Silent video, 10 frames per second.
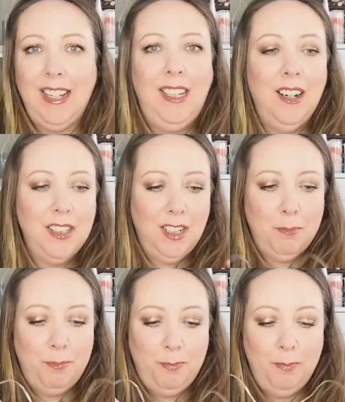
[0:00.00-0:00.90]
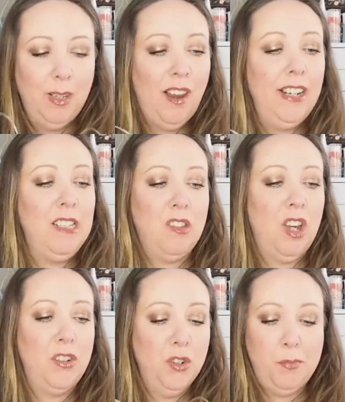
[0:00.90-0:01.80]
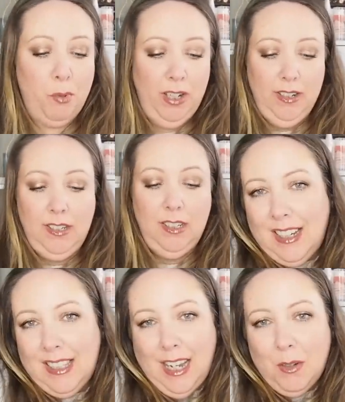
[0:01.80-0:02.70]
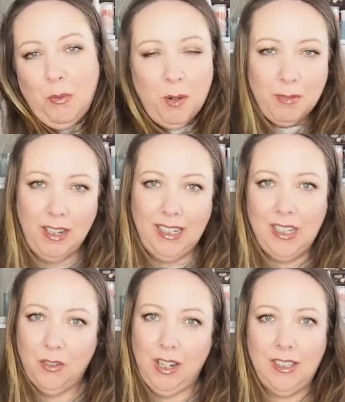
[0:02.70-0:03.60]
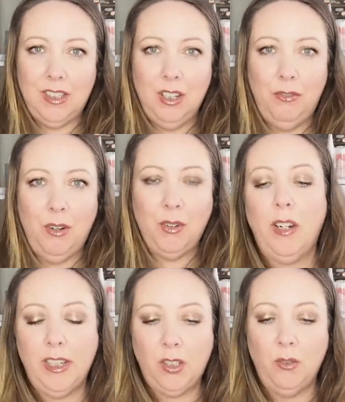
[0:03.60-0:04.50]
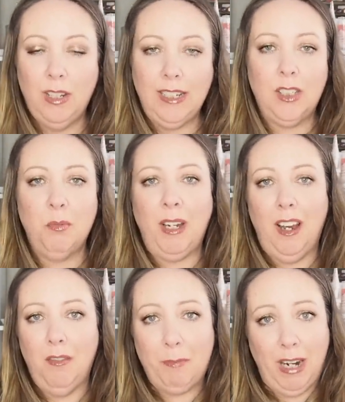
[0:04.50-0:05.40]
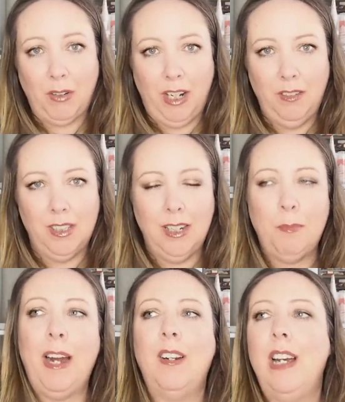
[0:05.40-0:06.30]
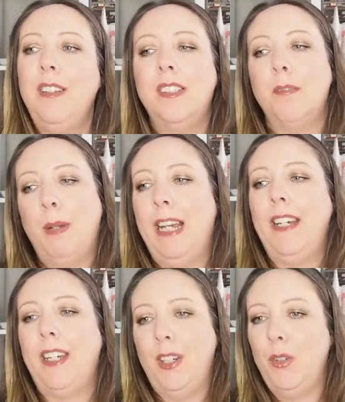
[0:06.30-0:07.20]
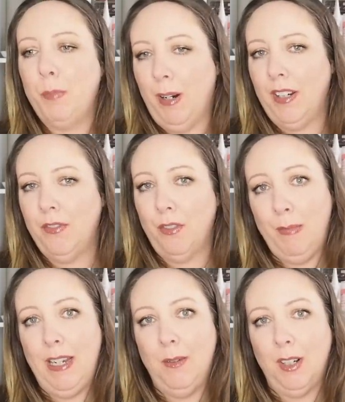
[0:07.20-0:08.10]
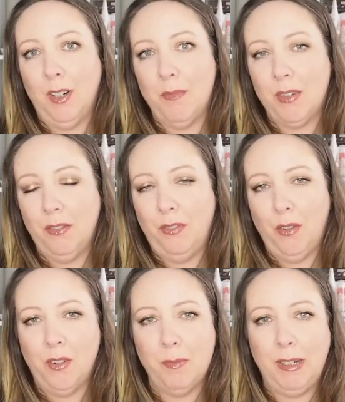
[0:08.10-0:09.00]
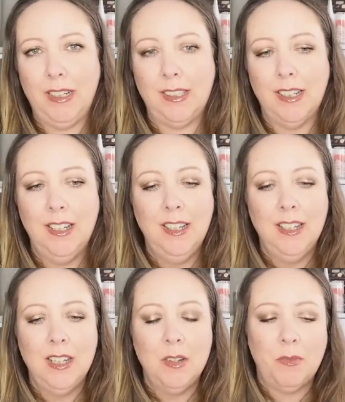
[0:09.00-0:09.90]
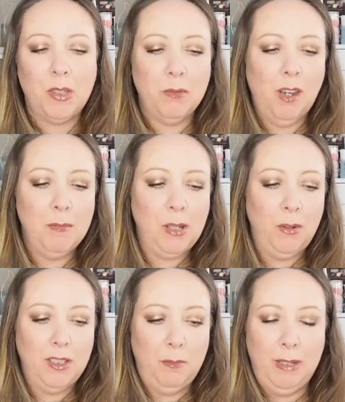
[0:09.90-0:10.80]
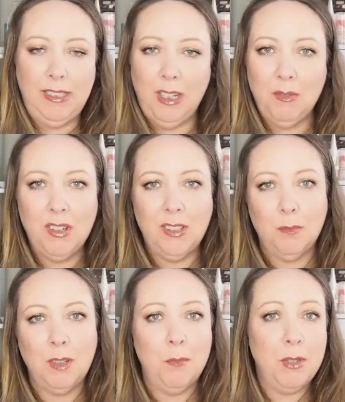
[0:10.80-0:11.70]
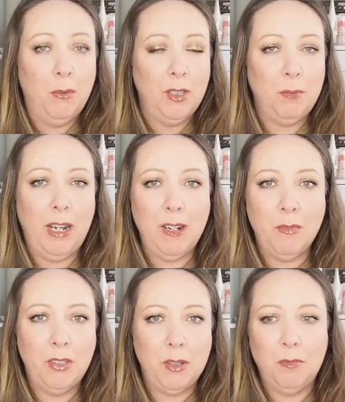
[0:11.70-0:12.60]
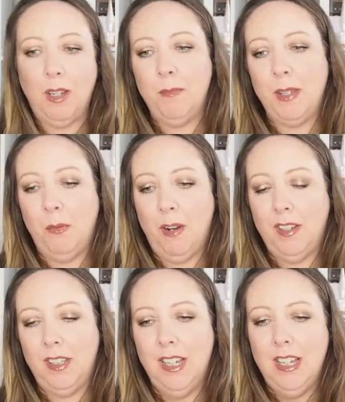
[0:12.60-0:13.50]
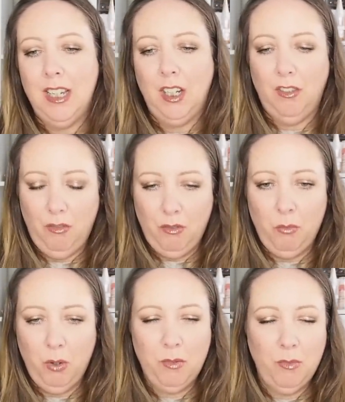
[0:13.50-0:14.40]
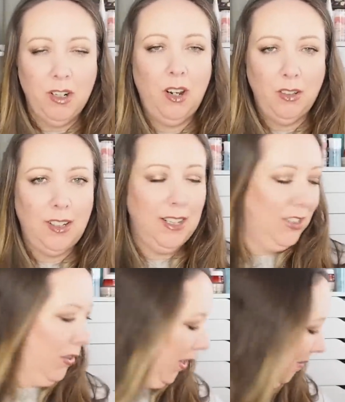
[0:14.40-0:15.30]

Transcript: Any kind of like lights are just brilliant because they add warmth and like interest to a photo. Okay, so next up we have backgrounds. Now backgrounds play a huge part for me when it comes to photos, because sometimes I want a busier one, sometimes I want a plain one, sometimes I want wooden one. Hold on, let me show